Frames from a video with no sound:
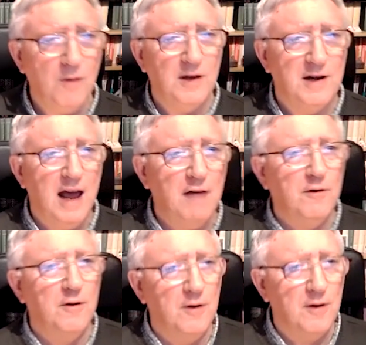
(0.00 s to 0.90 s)
the deaf
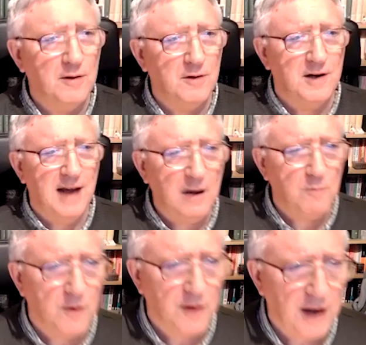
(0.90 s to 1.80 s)
heard, the dead
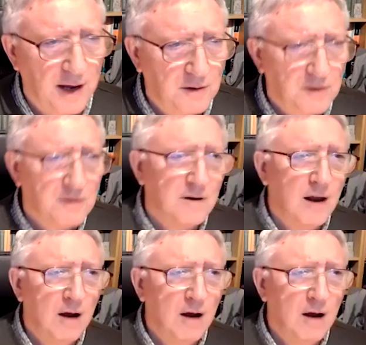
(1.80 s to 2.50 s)
were raised,